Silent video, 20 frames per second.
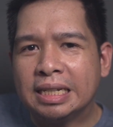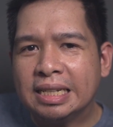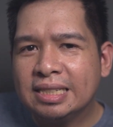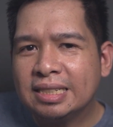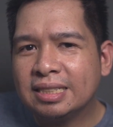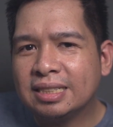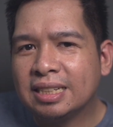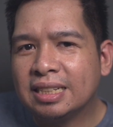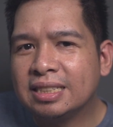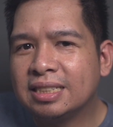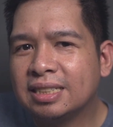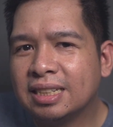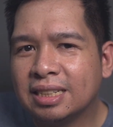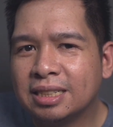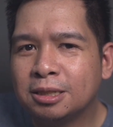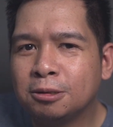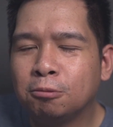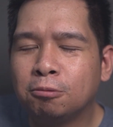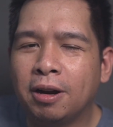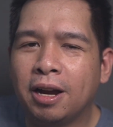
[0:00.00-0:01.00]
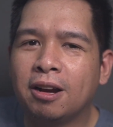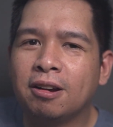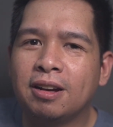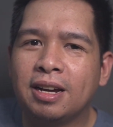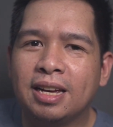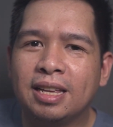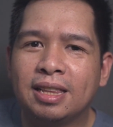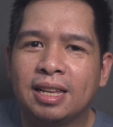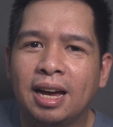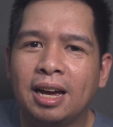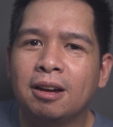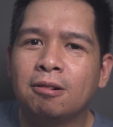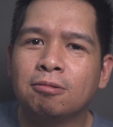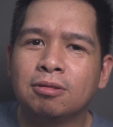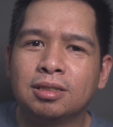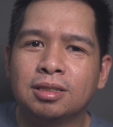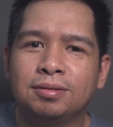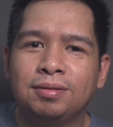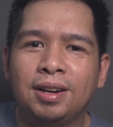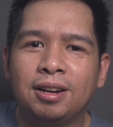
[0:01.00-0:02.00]
instances wherein I
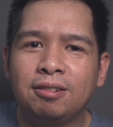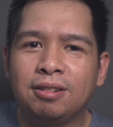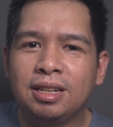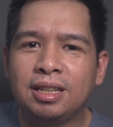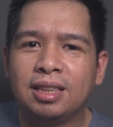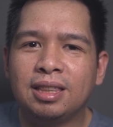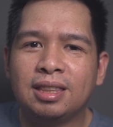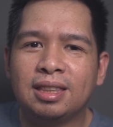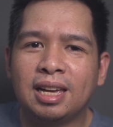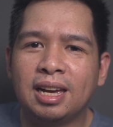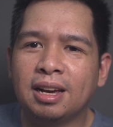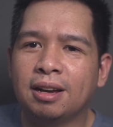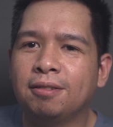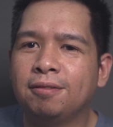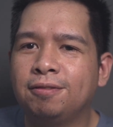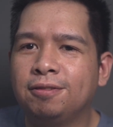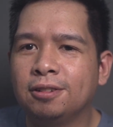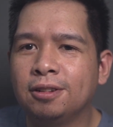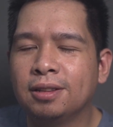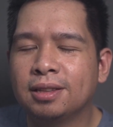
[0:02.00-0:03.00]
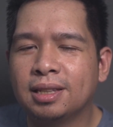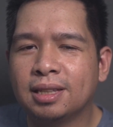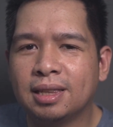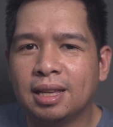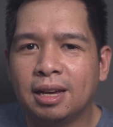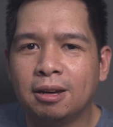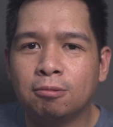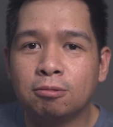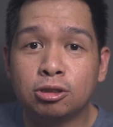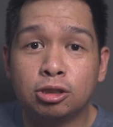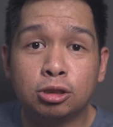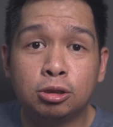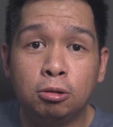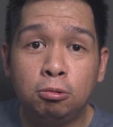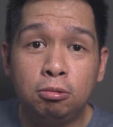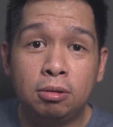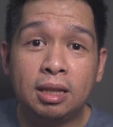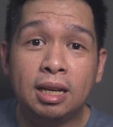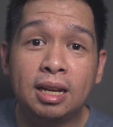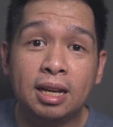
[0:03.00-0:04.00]
was very thankful that I was
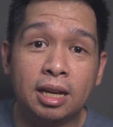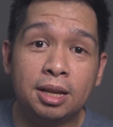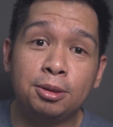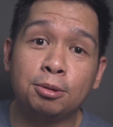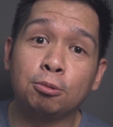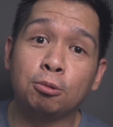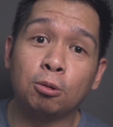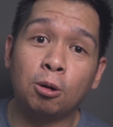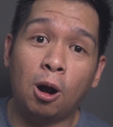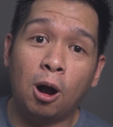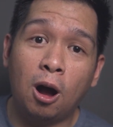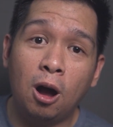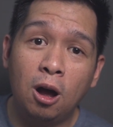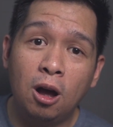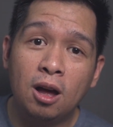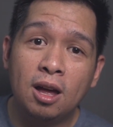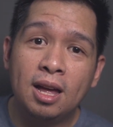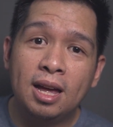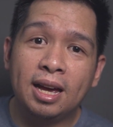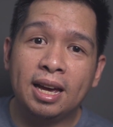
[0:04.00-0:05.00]
shooting in RAW